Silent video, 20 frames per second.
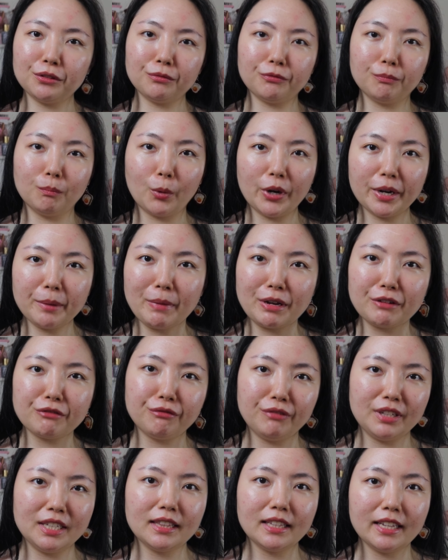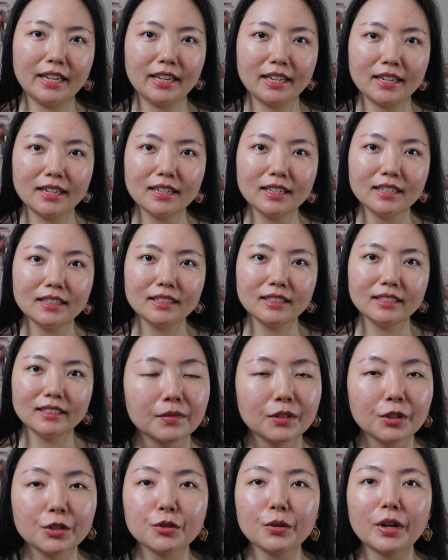to bring my feet in.
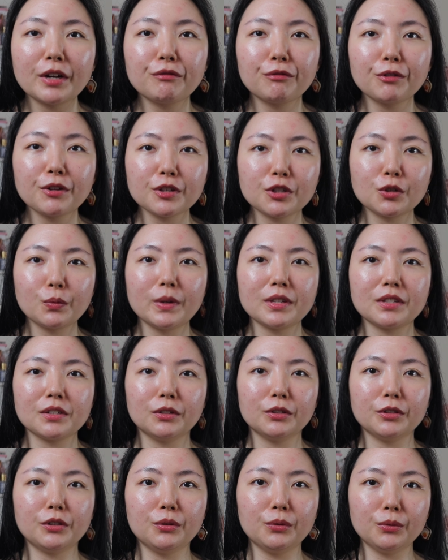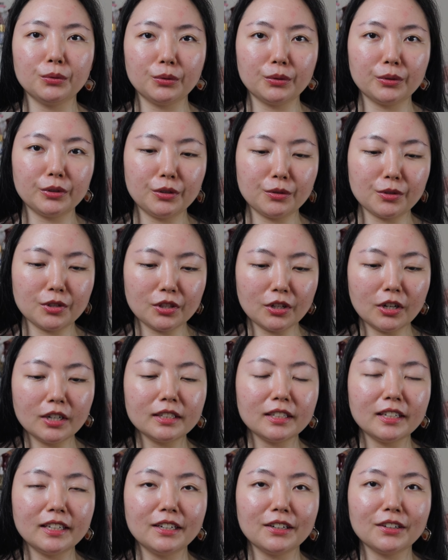Because right, for the swizzle, you
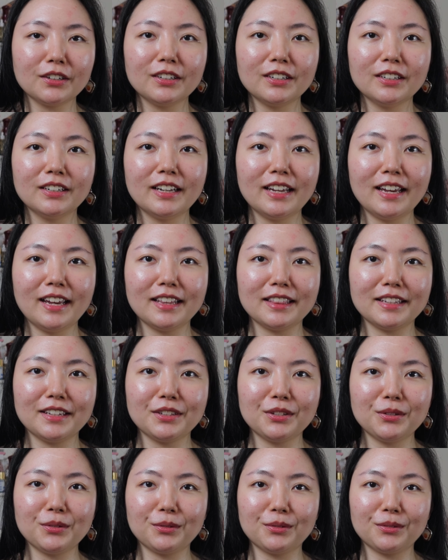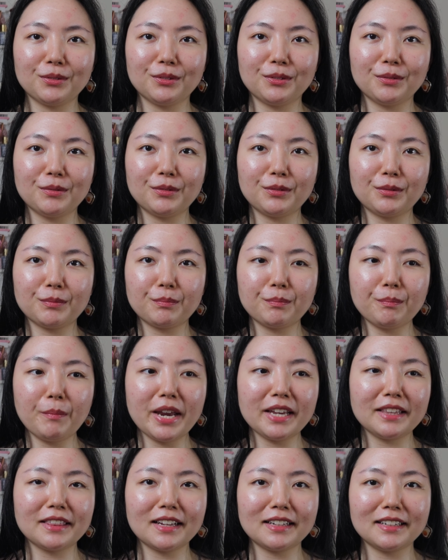start here and then you
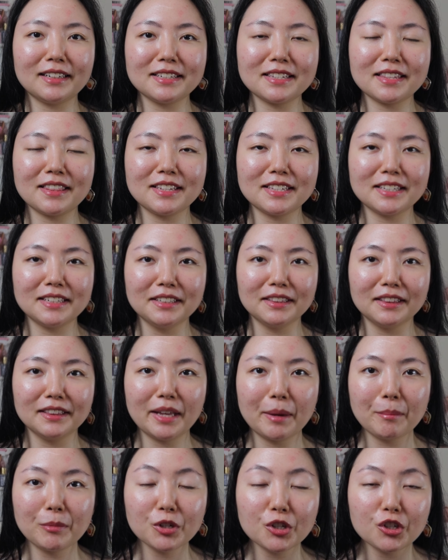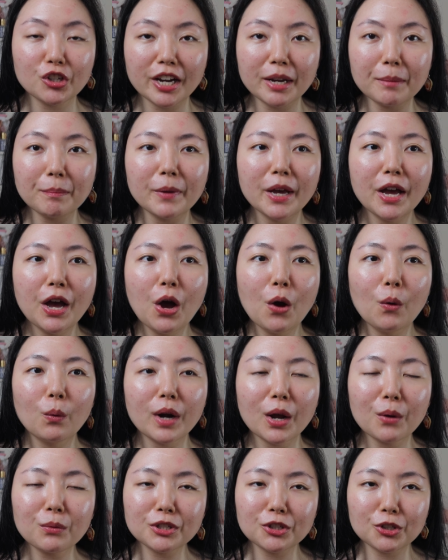make like this little lemon shape.
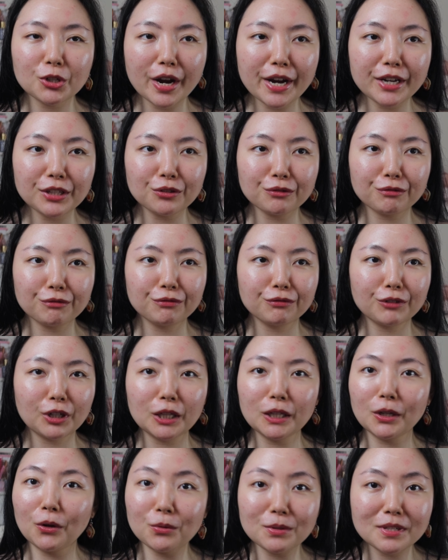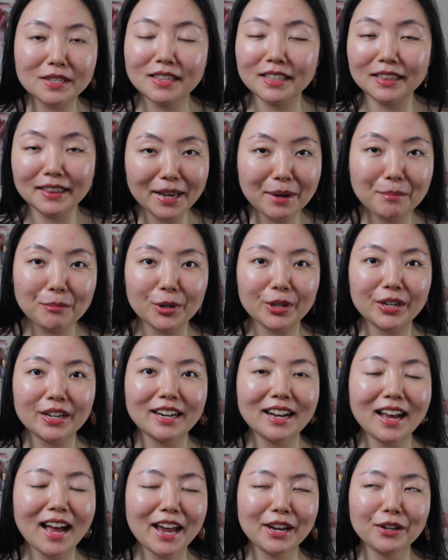When I was trying to close the
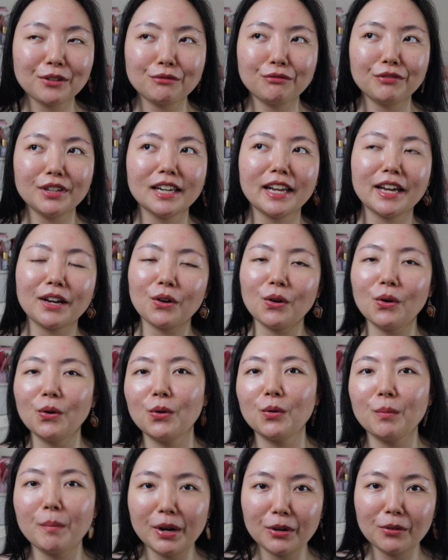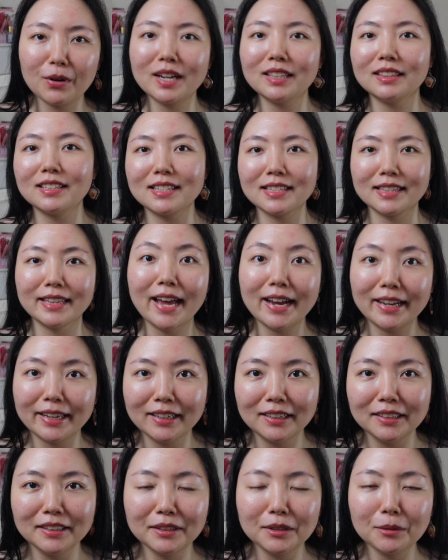lemon, I could feel like, oh, my right is
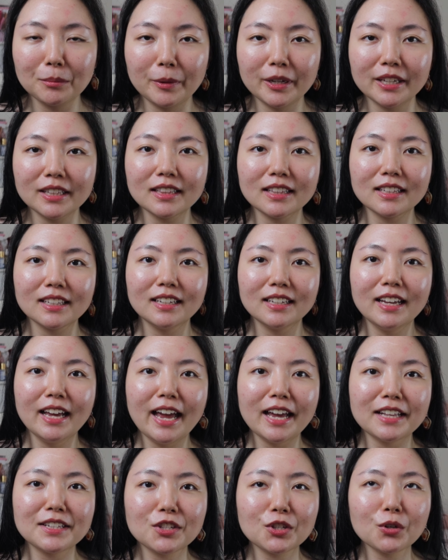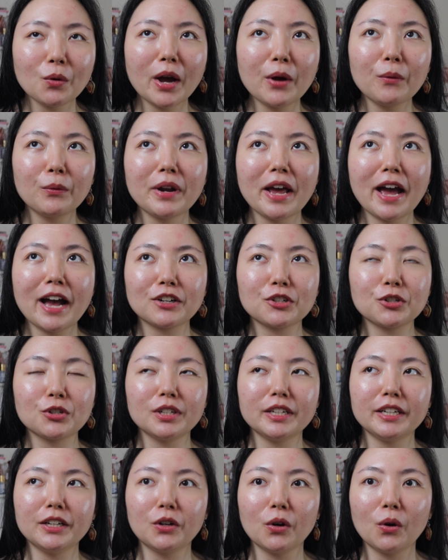lagging a little bit. And so I would
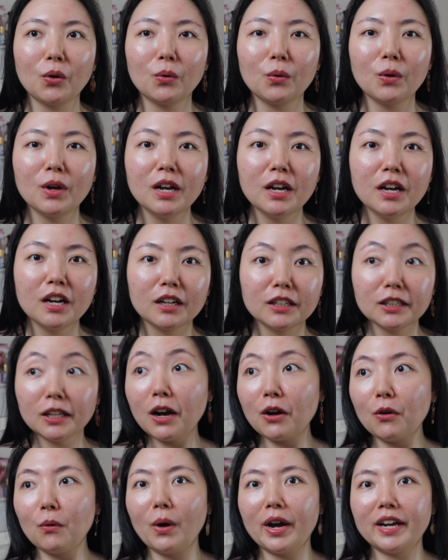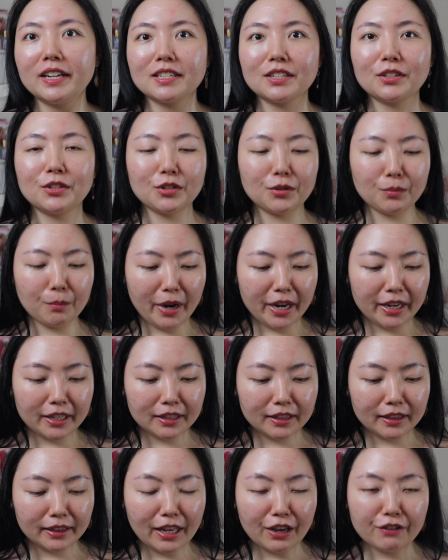actually go clockwise because
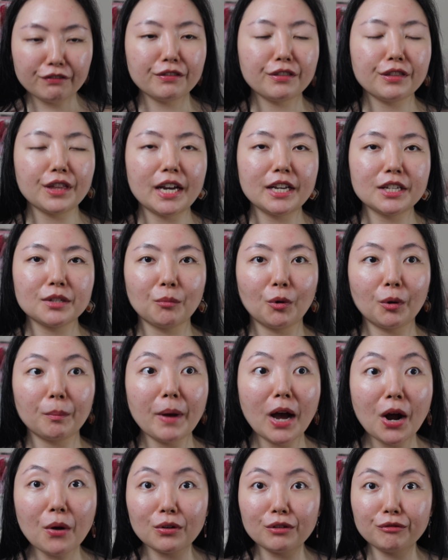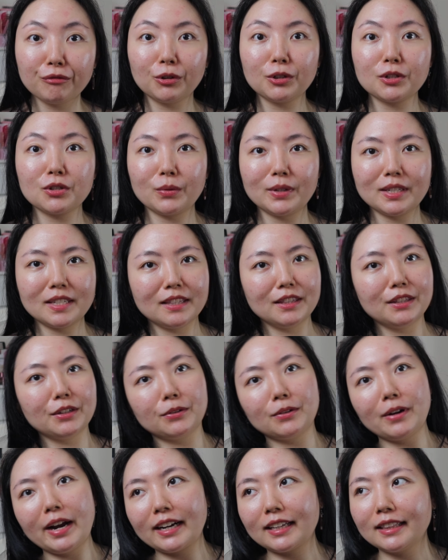my left thigh is more powerful, so it's
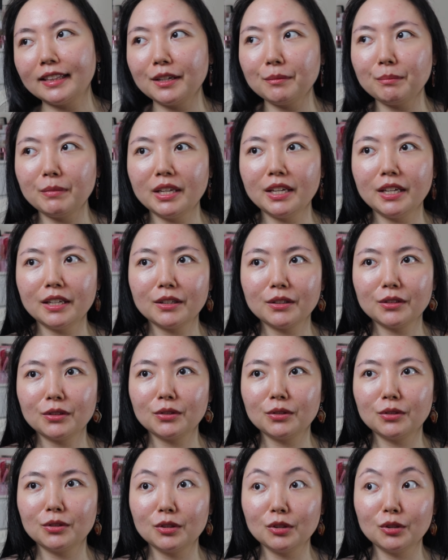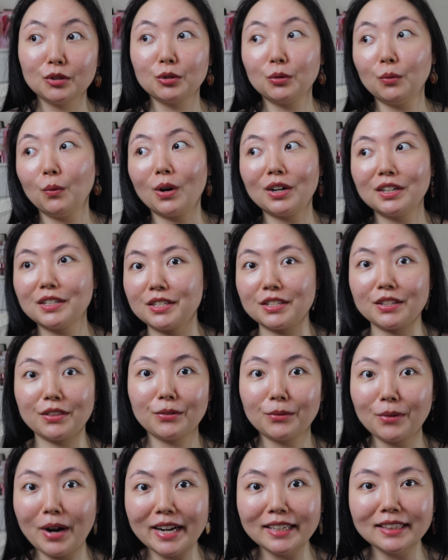directing me towards
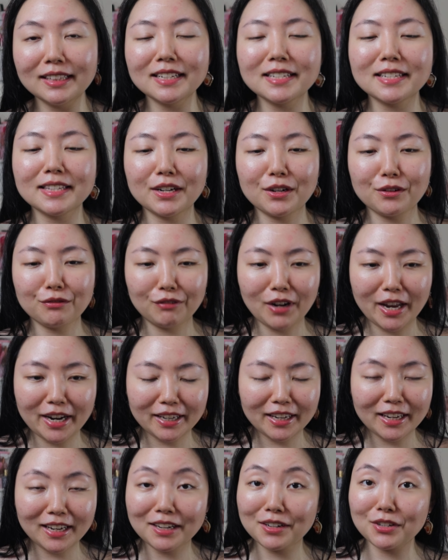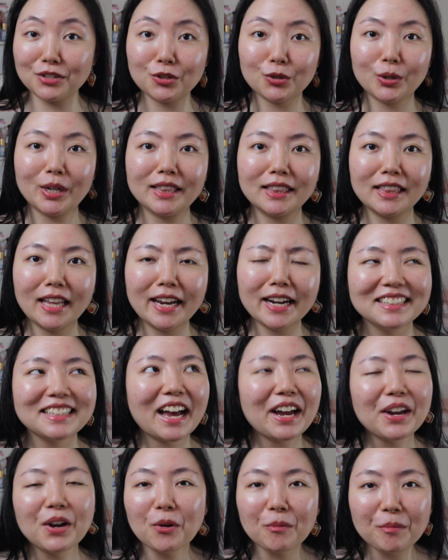the right instead of like in a straight line.
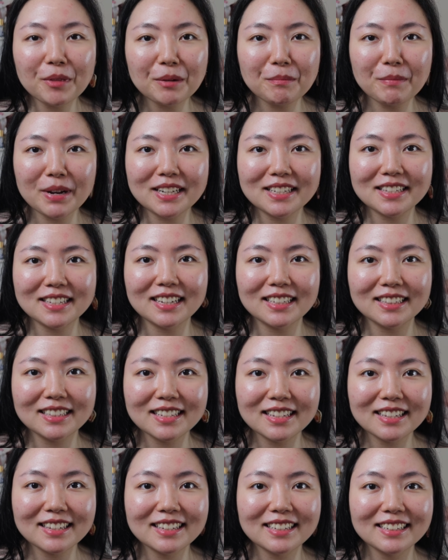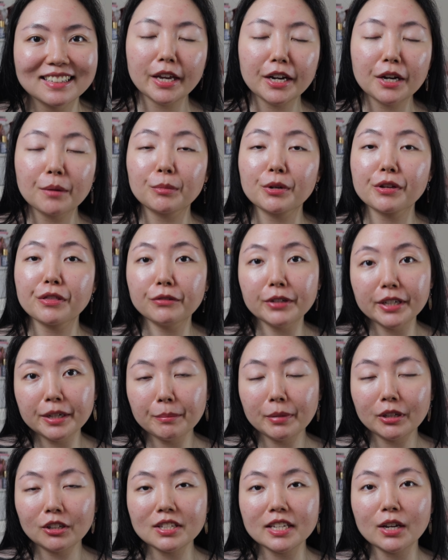I hope that makes sense. And number
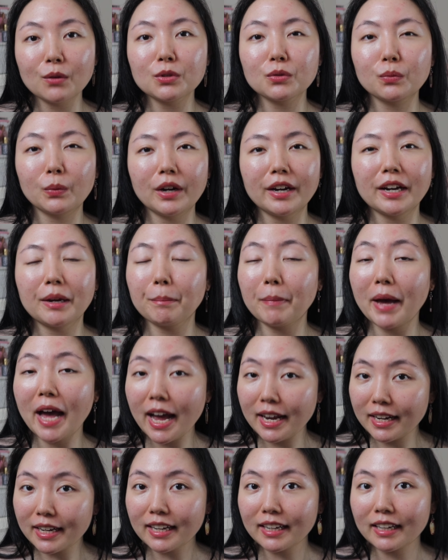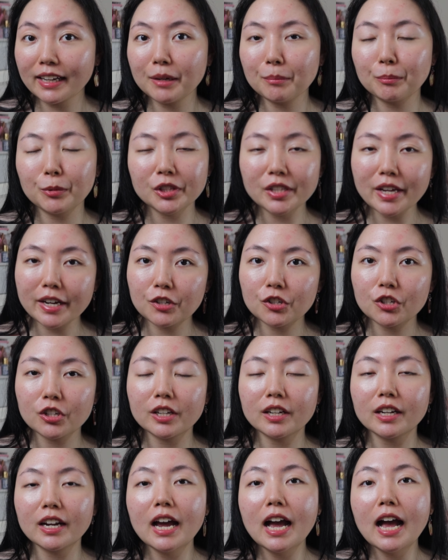3, because I was wearing padding and
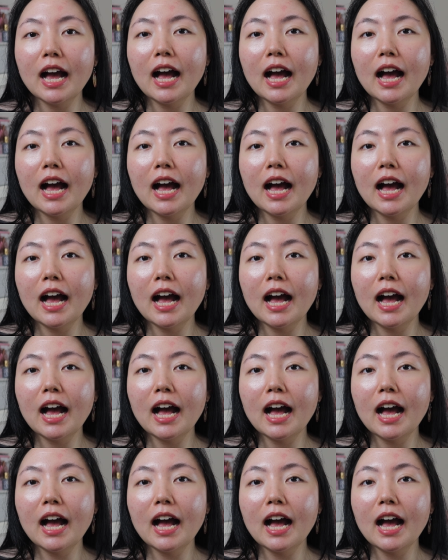protection,